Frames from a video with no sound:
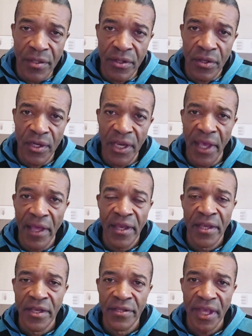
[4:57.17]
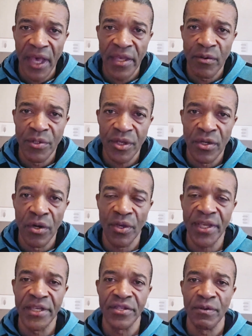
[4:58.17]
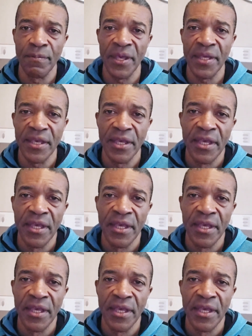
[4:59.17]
earlier that he was unlucky to be